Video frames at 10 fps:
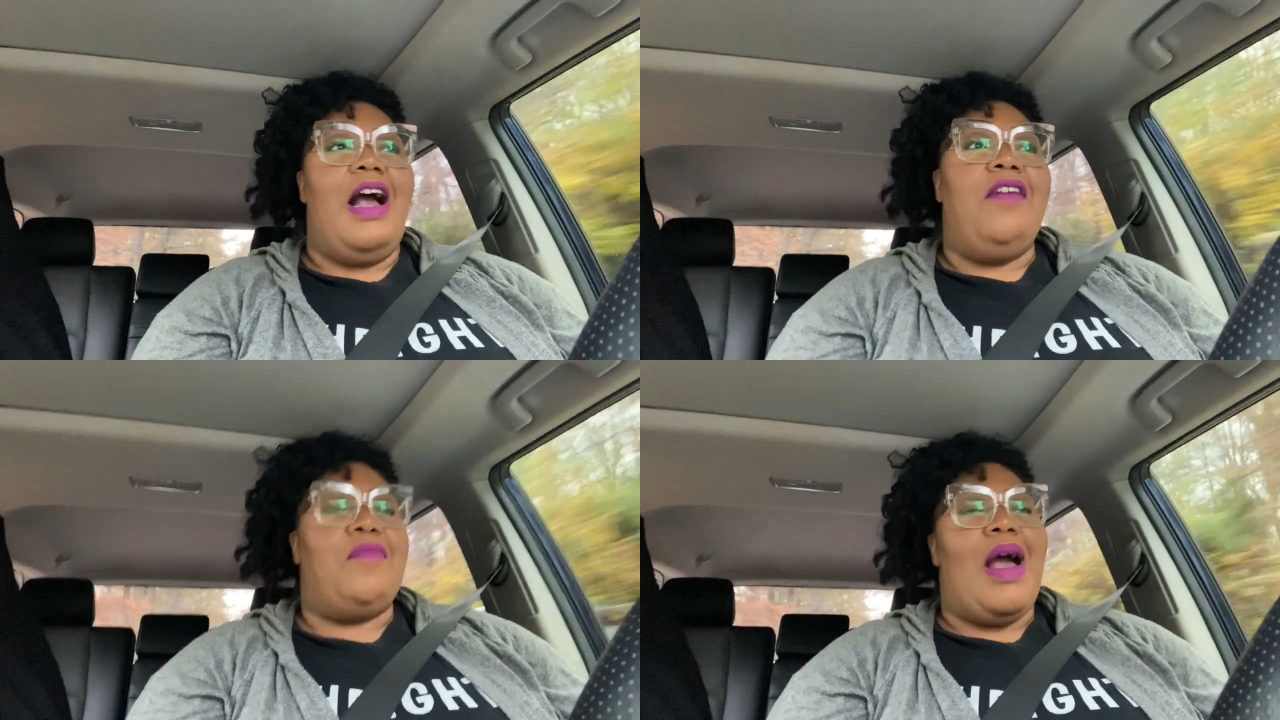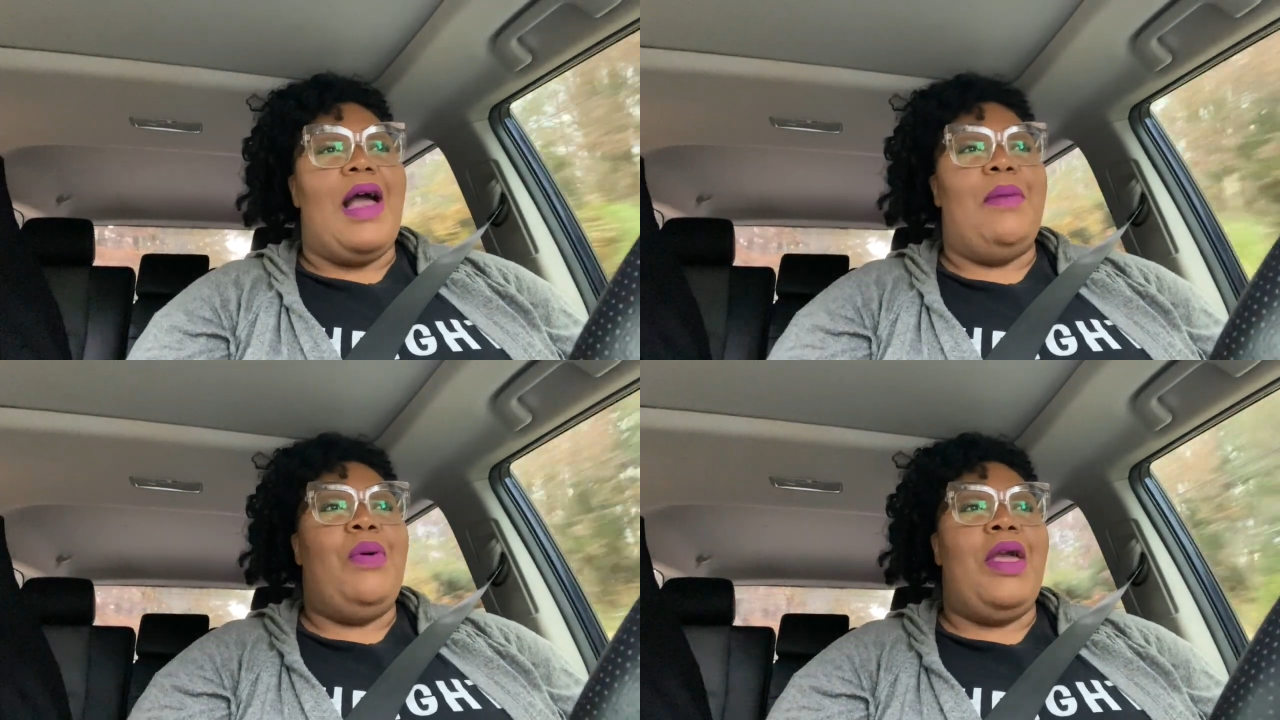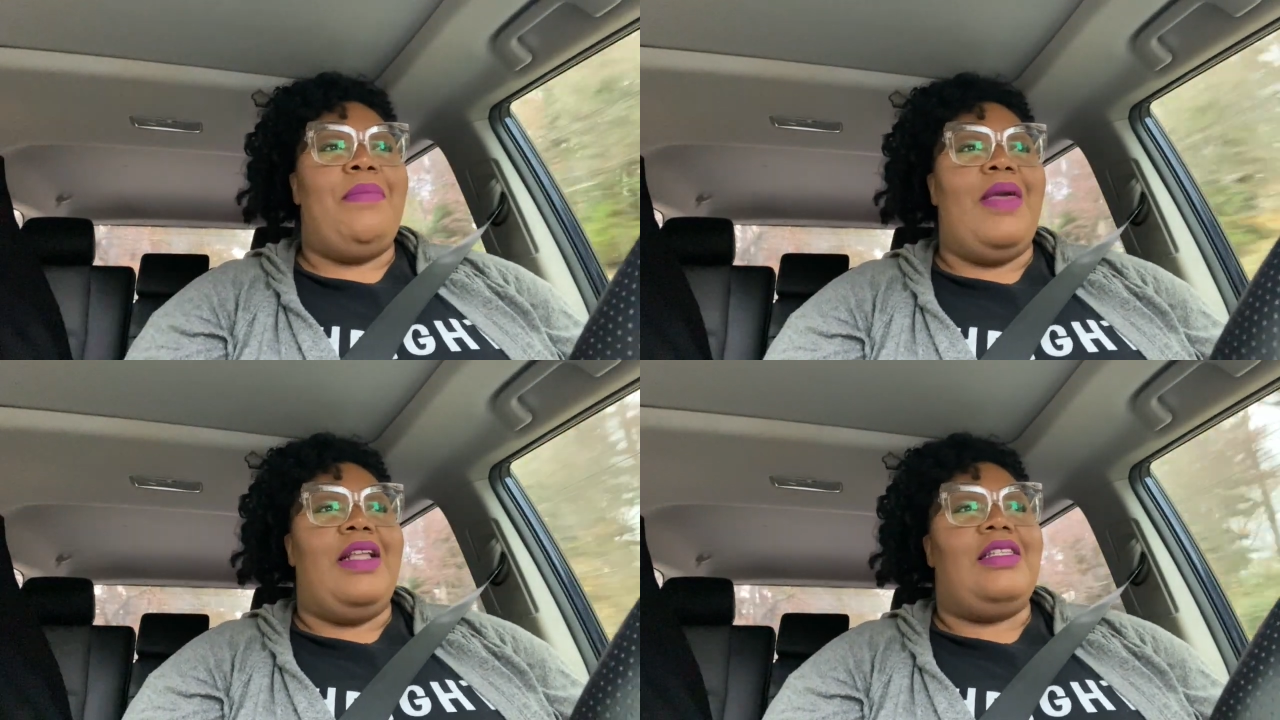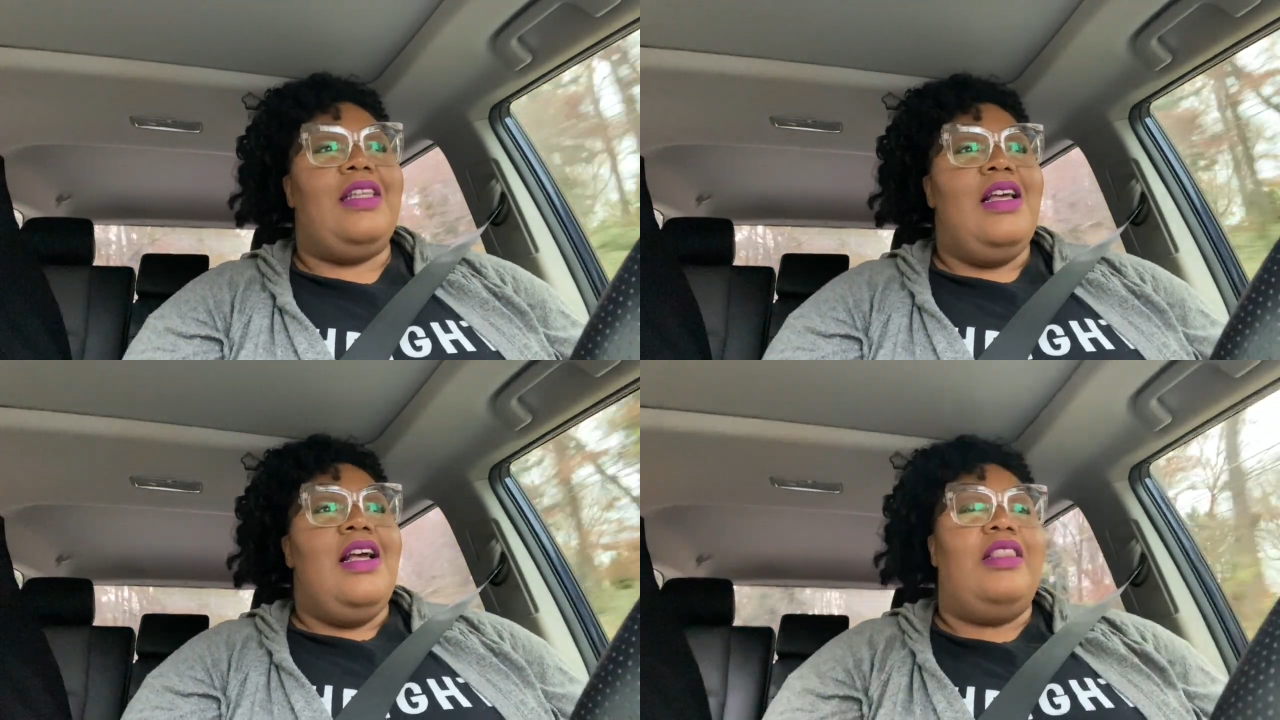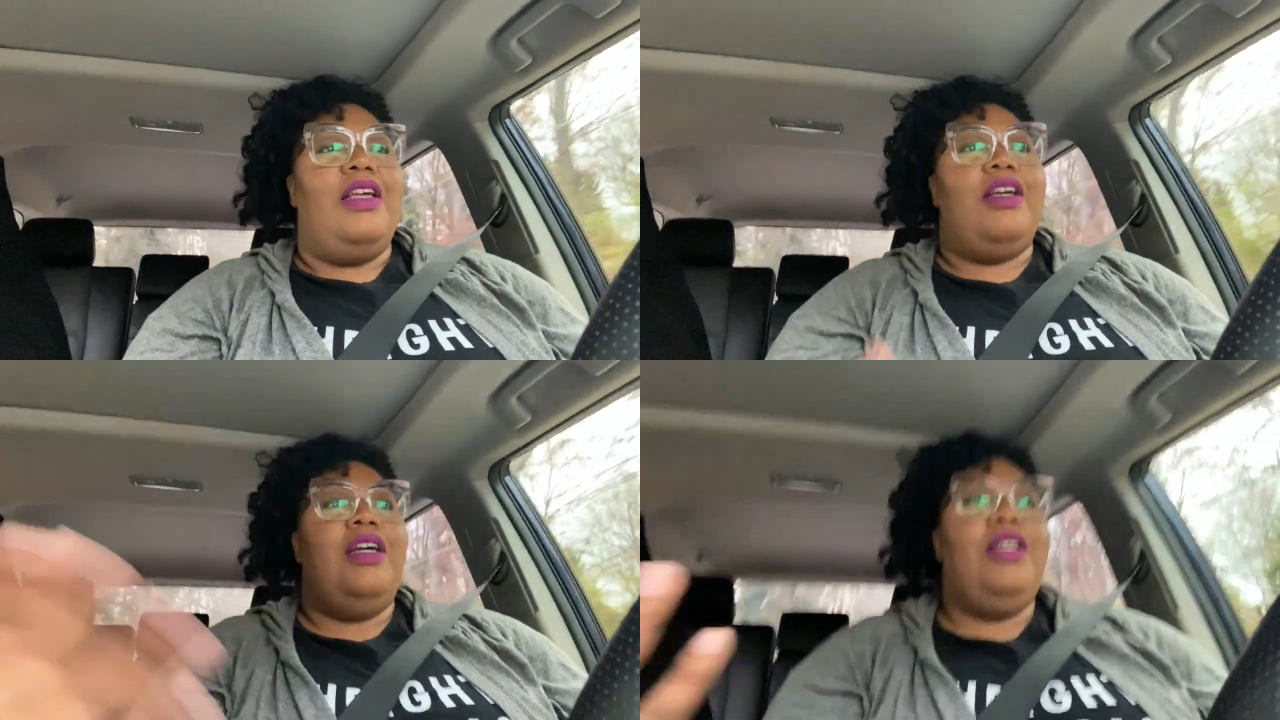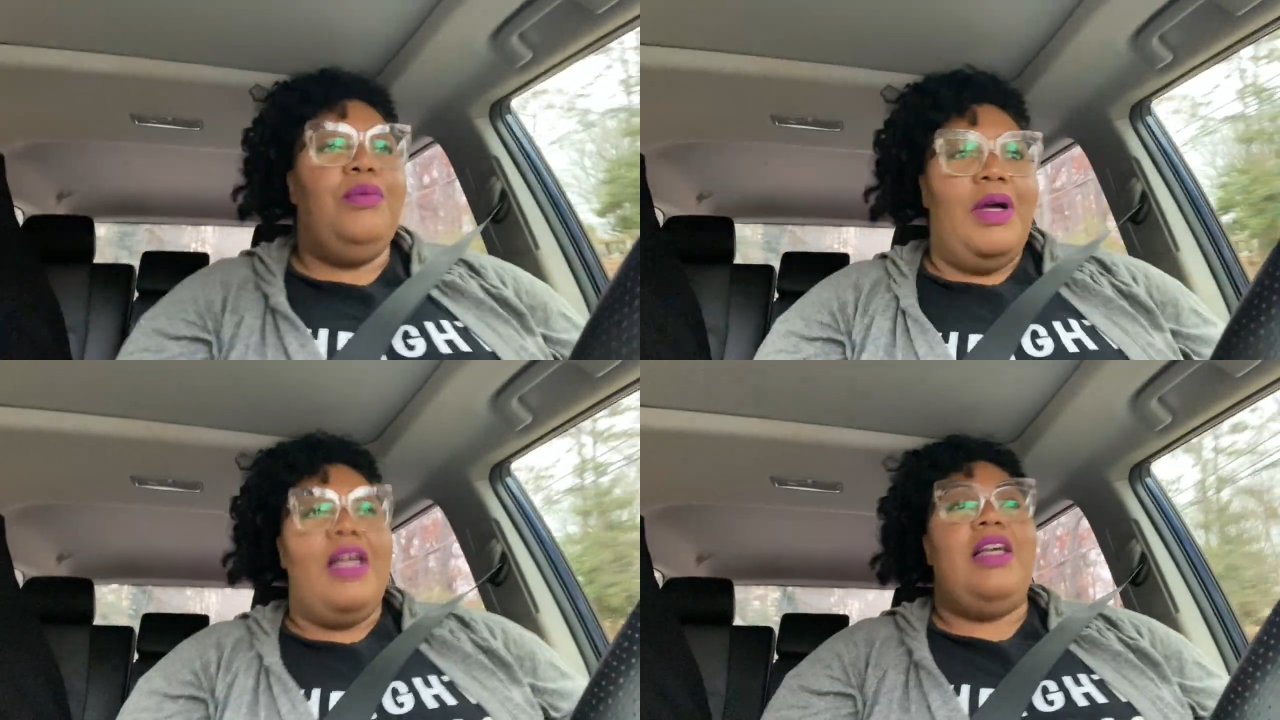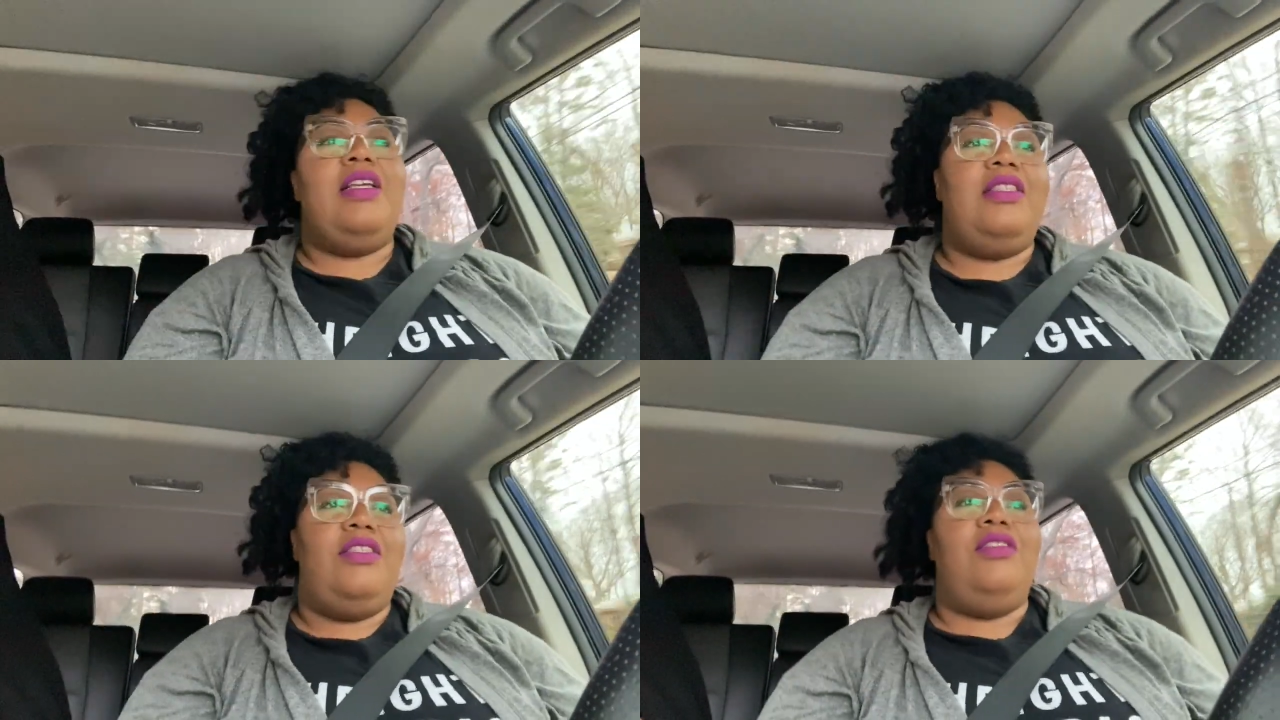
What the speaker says: of my appointments. The good was,